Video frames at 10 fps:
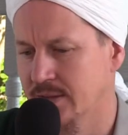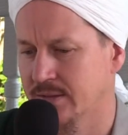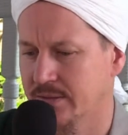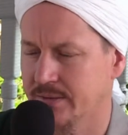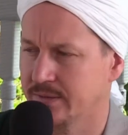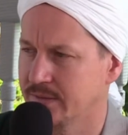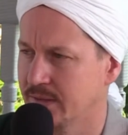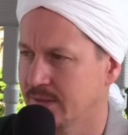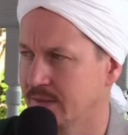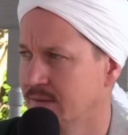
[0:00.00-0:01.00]
there is
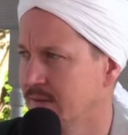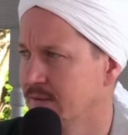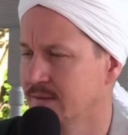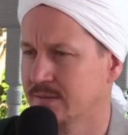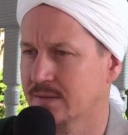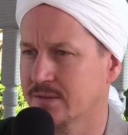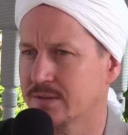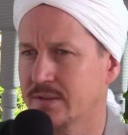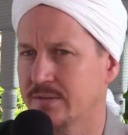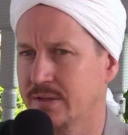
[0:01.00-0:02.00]
a discussion
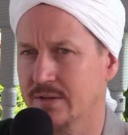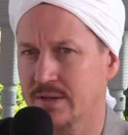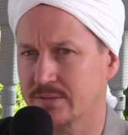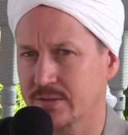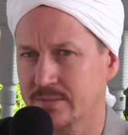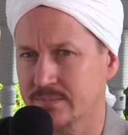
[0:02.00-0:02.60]
of the hereafter.